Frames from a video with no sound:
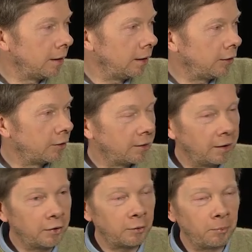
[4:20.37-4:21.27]
its
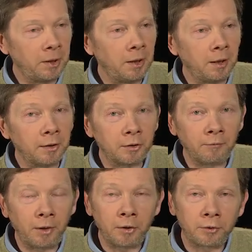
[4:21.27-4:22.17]
its beingness. A
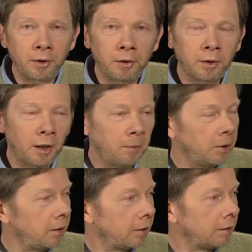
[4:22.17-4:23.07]
very strange
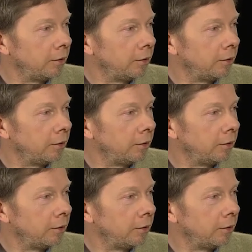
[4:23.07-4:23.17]
habit.